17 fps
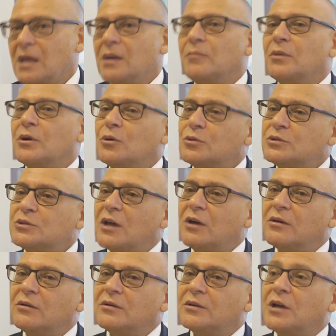but
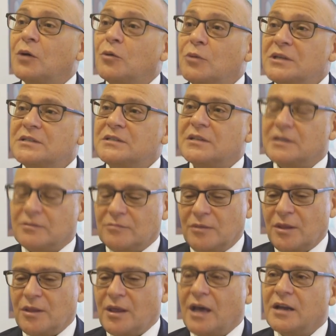also coincident
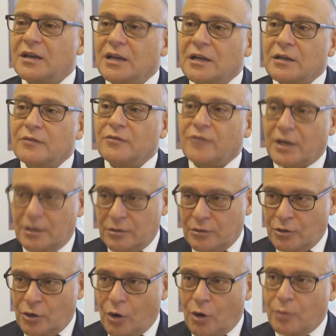with that, elevated
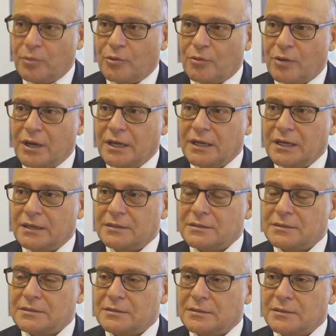copper readings.